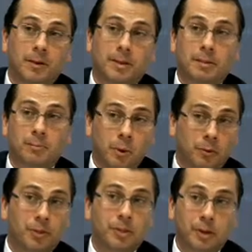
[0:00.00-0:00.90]
where it's a
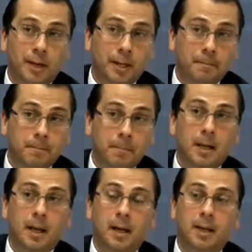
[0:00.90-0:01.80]
moderate slowdown.
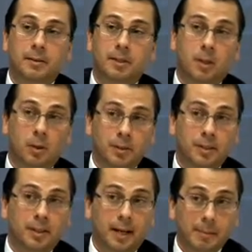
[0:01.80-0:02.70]
It's the
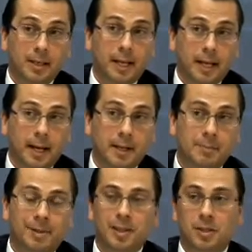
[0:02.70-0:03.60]
lowest in a couple of
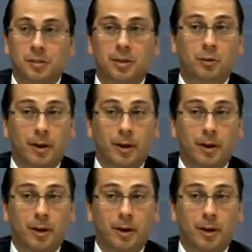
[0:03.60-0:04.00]
decades, but it's not a